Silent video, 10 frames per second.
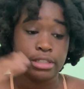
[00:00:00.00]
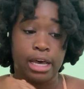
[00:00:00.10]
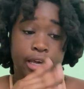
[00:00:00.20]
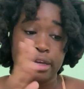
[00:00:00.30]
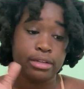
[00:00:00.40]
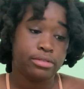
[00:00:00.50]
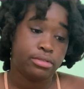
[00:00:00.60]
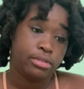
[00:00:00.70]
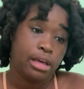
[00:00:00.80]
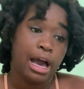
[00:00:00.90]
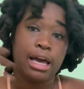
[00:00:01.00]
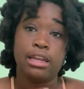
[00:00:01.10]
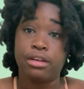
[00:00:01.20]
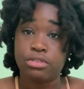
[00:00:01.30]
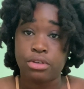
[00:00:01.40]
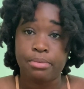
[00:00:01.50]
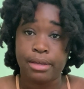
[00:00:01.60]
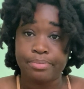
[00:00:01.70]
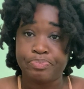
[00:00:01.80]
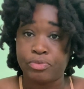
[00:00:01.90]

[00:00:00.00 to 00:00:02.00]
I love swimming.